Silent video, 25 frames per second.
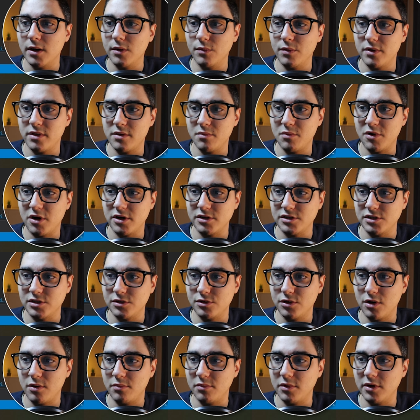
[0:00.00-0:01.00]
with a margin
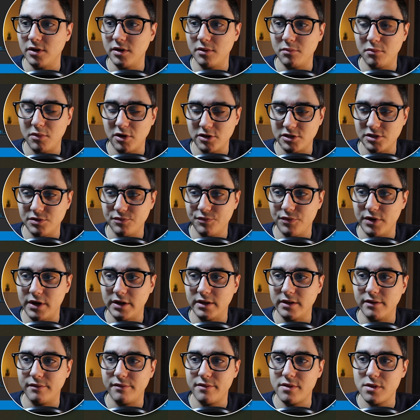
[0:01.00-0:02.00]
top, margin
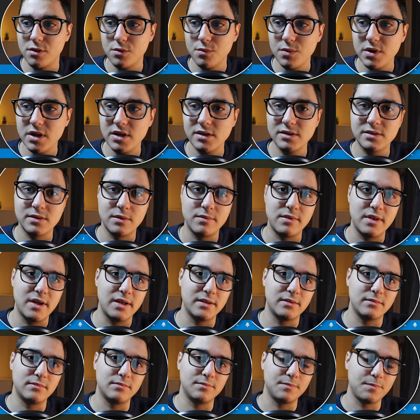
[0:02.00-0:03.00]
right of 3, so
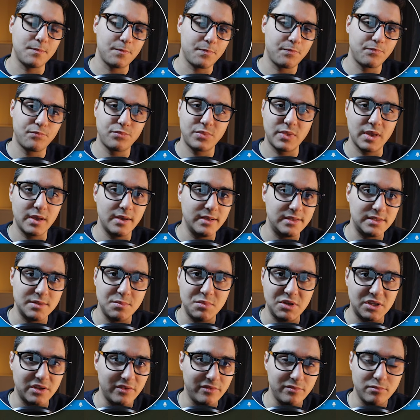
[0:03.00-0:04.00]
that it's a
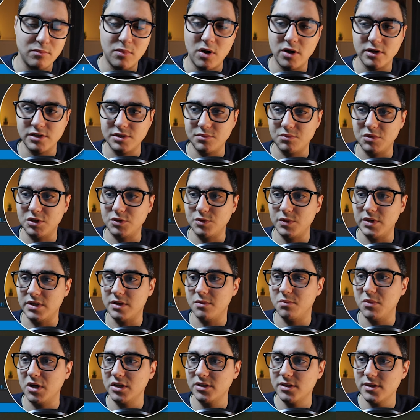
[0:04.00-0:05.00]
bit of margin between
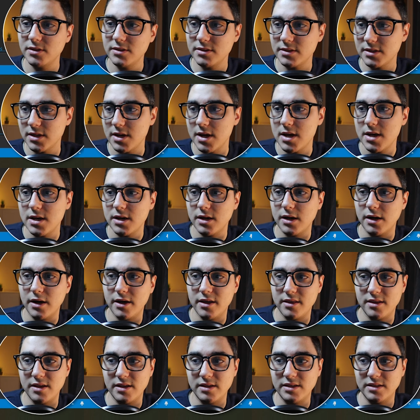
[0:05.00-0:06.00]
the buttons.
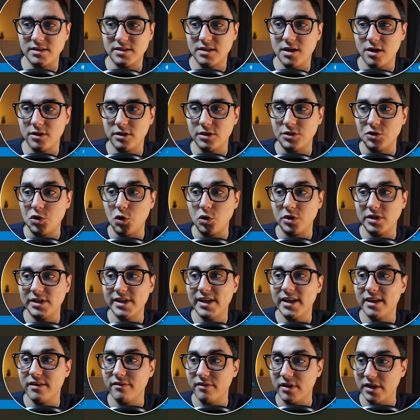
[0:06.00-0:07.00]
And then it's got a
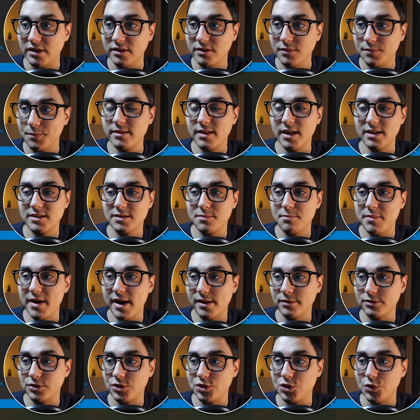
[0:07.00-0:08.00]
non-click event that's
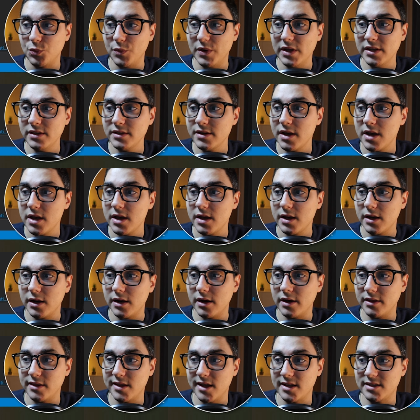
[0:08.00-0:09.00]
bound to it.
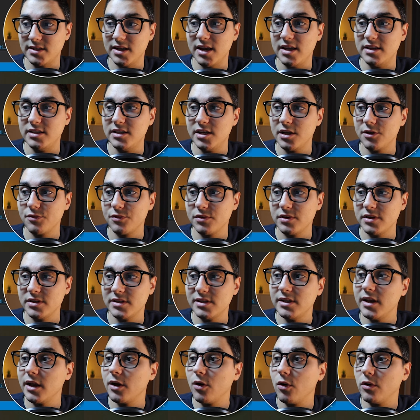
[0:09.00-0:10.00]
That's
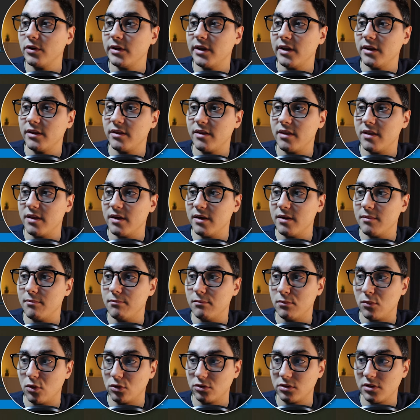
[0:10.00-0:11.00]
asynchronously calling the
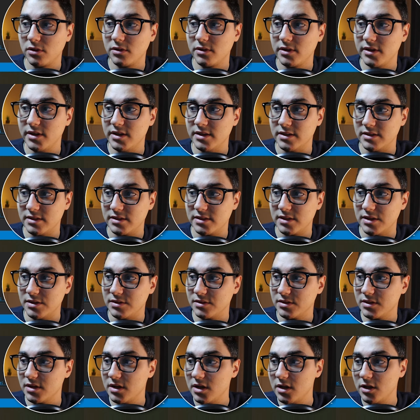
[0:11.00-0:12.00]
model
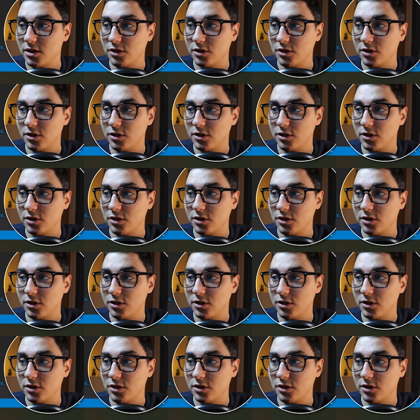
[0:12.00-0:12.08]
instance